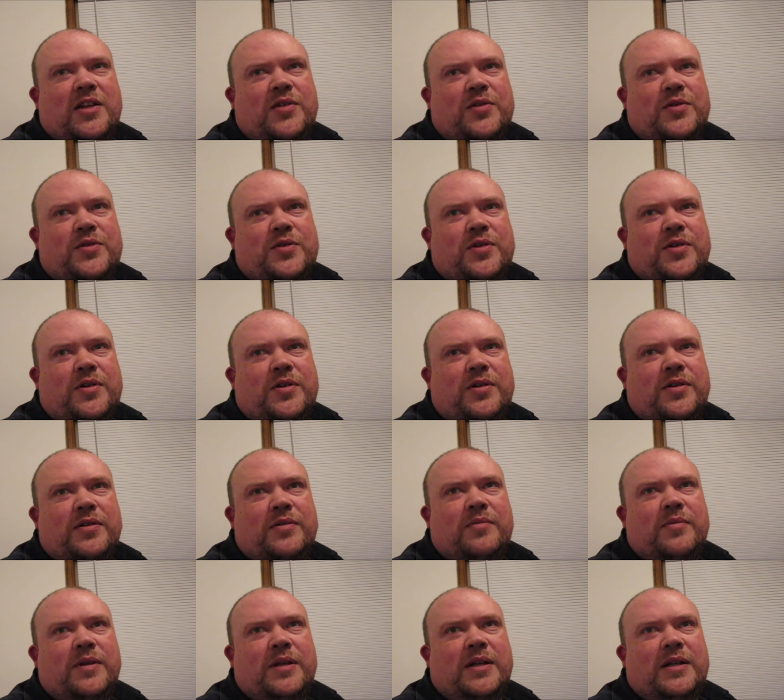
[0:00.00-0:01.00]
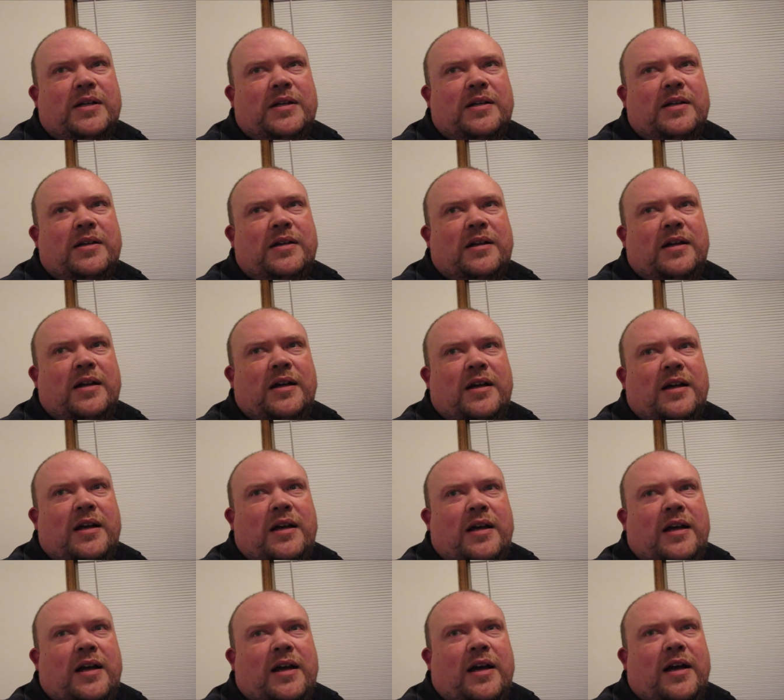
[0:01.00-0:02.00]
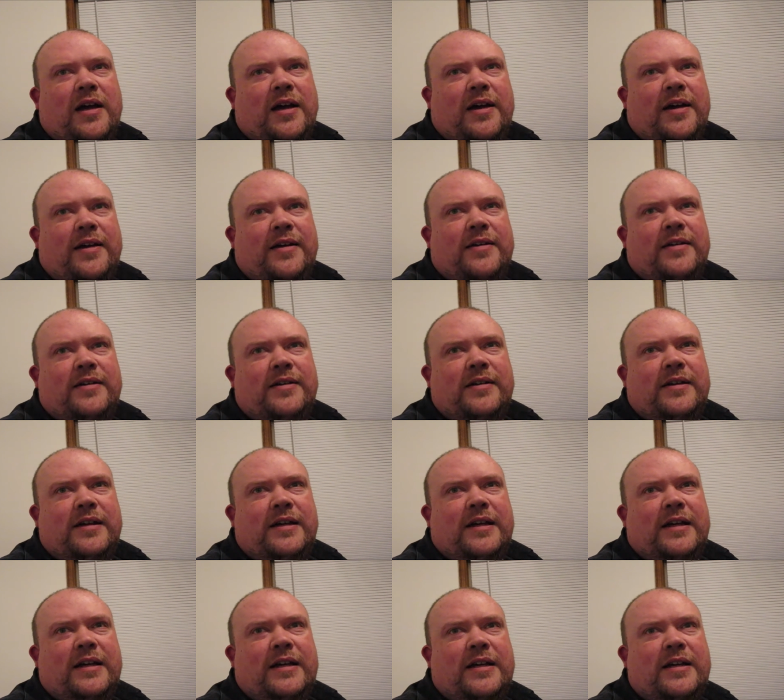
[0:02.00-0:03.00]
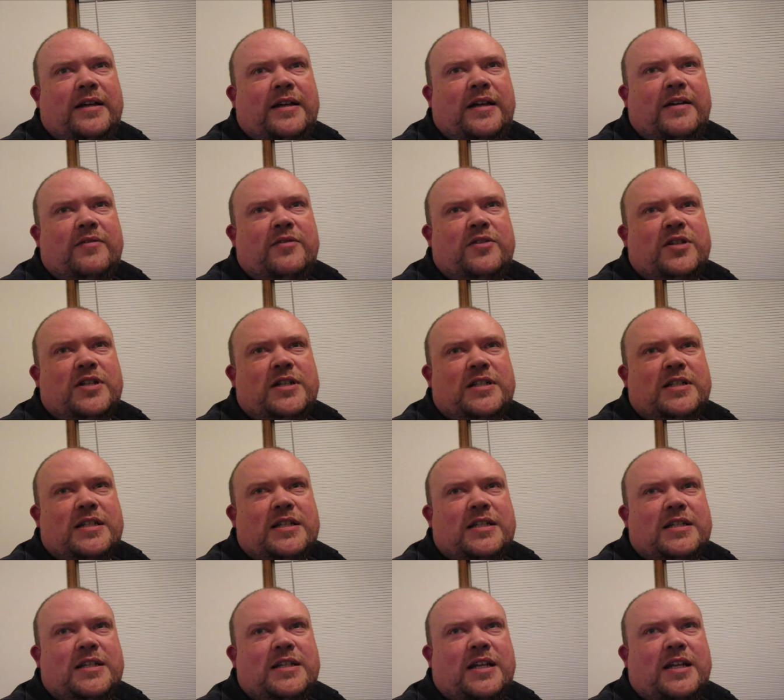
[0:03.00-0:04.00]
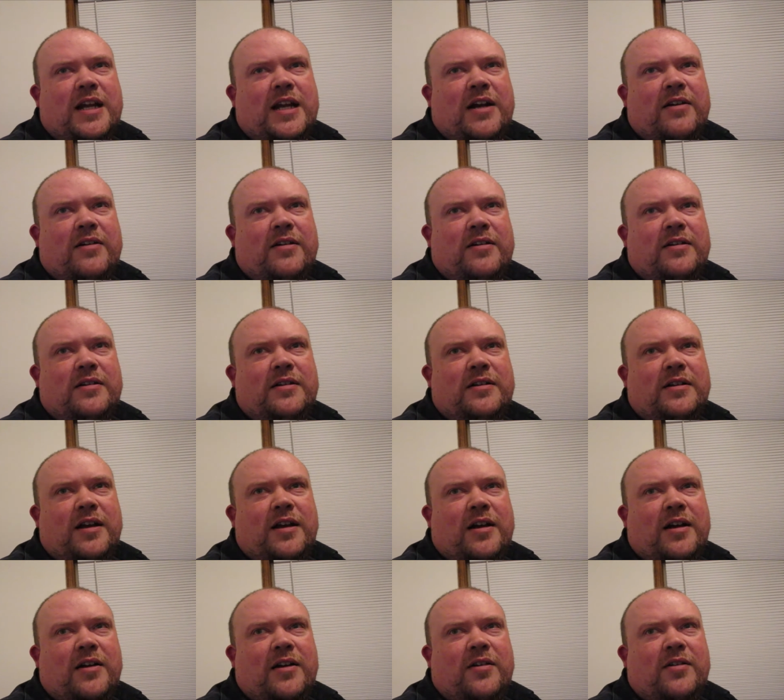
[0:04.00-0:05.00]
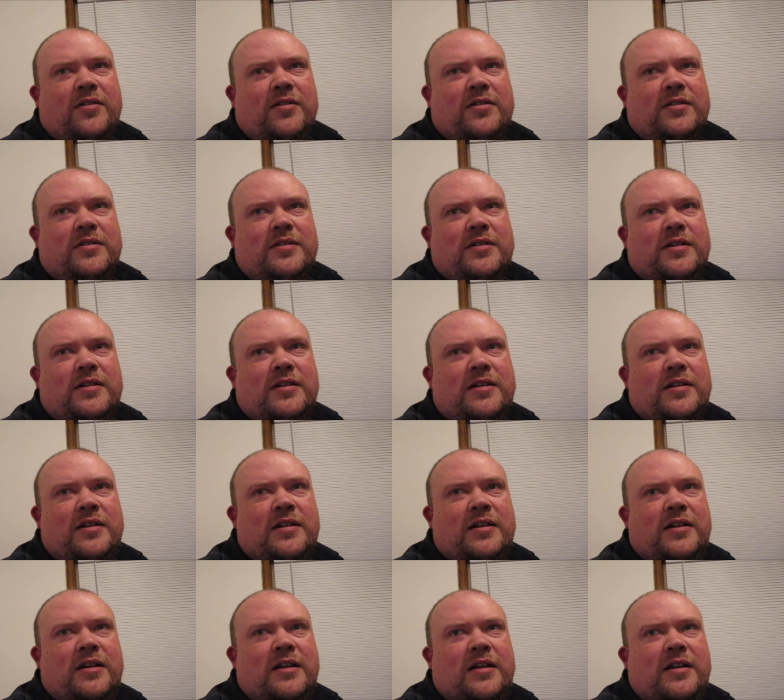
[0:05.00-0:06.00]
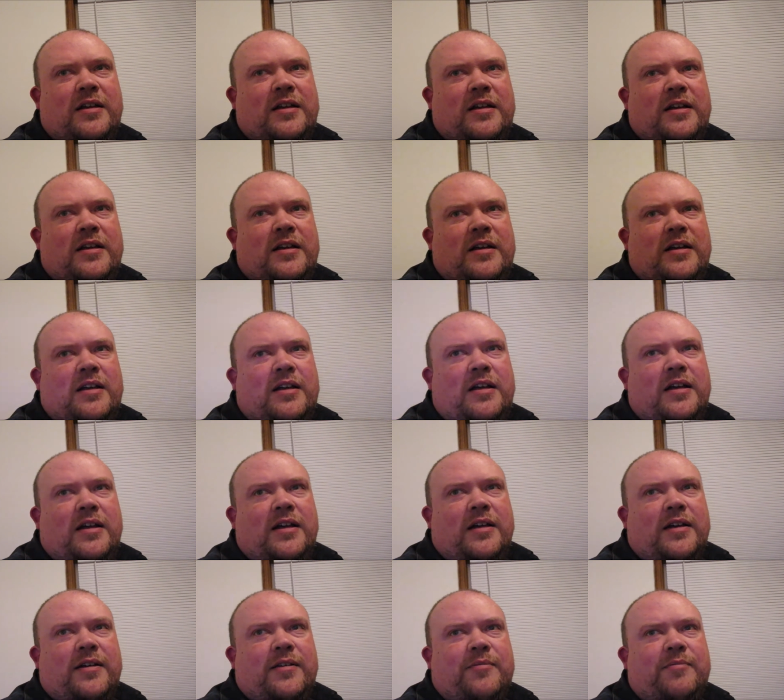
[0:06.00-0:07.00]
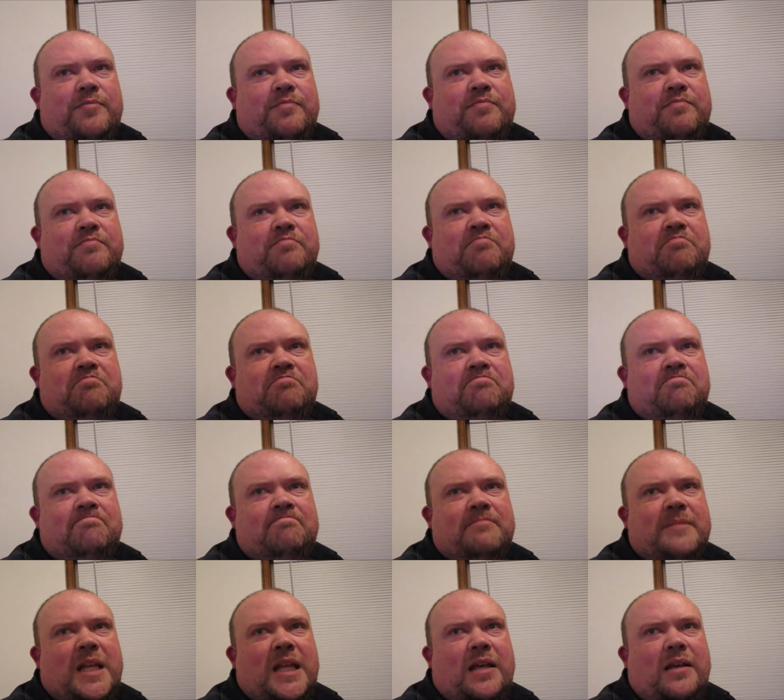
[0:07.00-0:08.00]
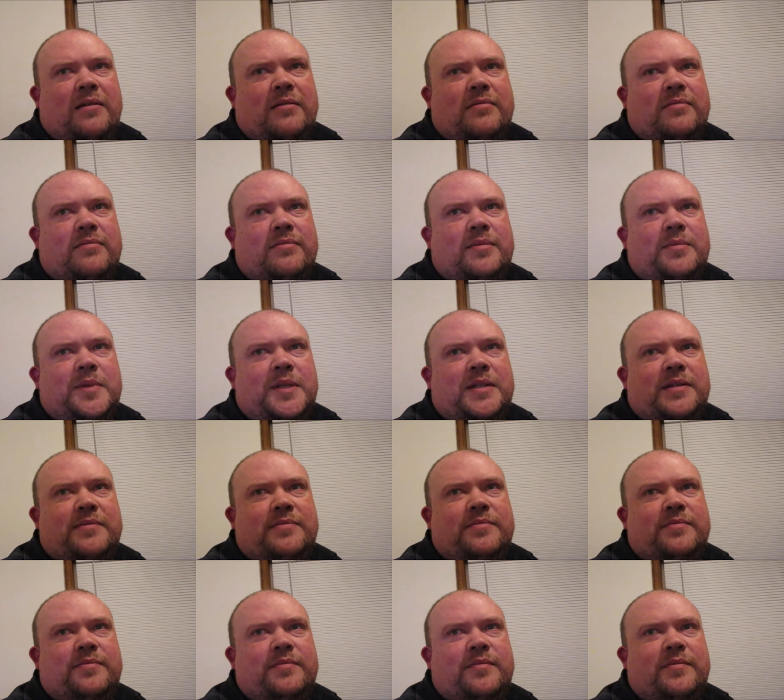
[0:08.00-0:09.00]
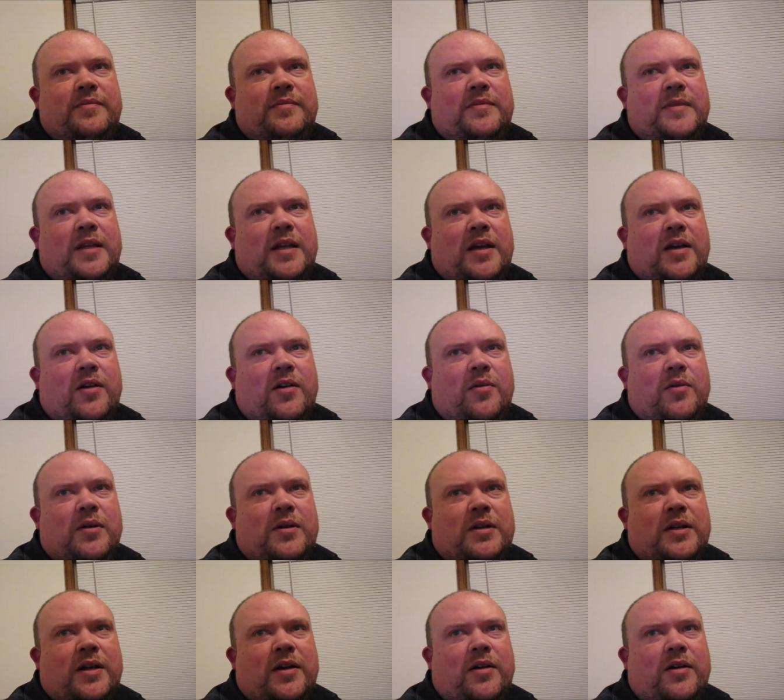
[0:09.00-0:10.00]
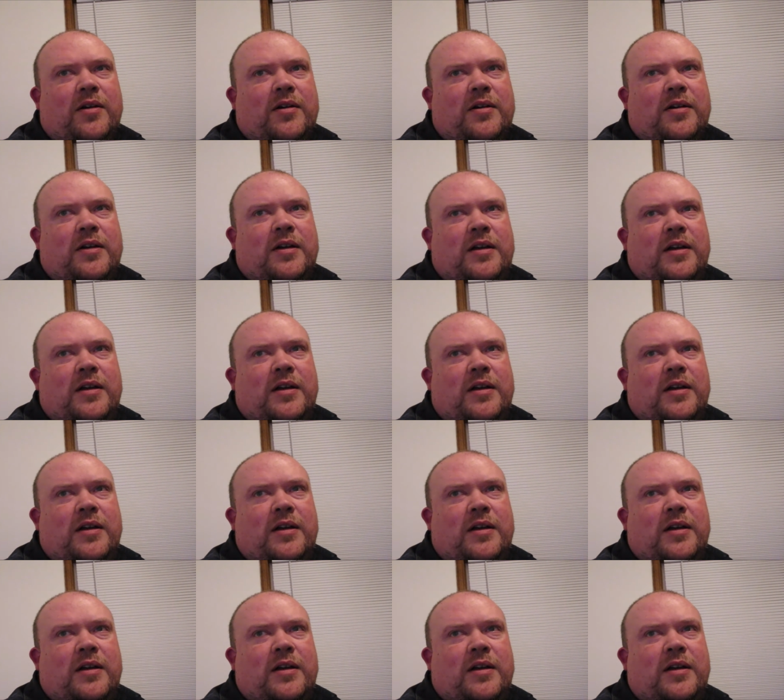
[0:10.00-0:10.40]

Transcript: looser. But uh, if Jesus and Aaron and Daryl, uh, yeah, I mean they are what they are.